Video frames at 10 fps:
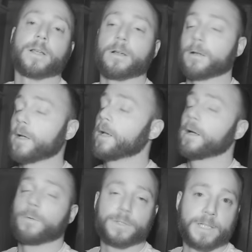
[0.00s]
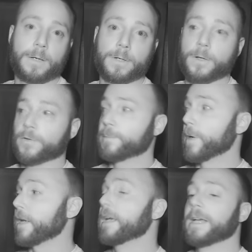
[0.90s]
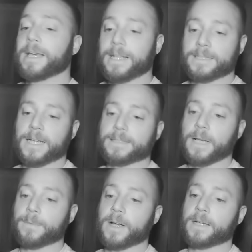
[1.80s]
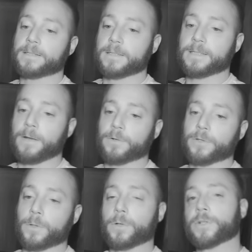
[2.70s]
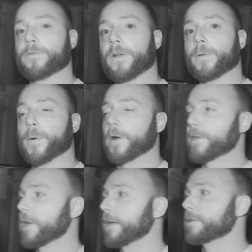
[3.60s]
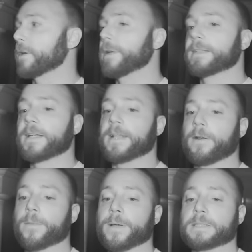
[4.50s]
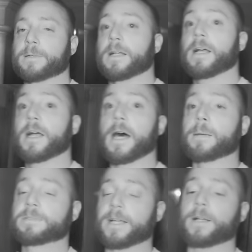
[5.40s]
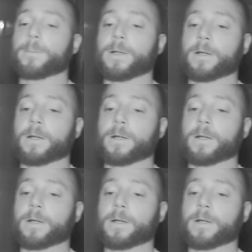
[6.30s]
Yeah. We'll see how it goes. But it is that time, guys. It is time for solos, your favorite part of the night. So he's heading down to the basement. I'm staying up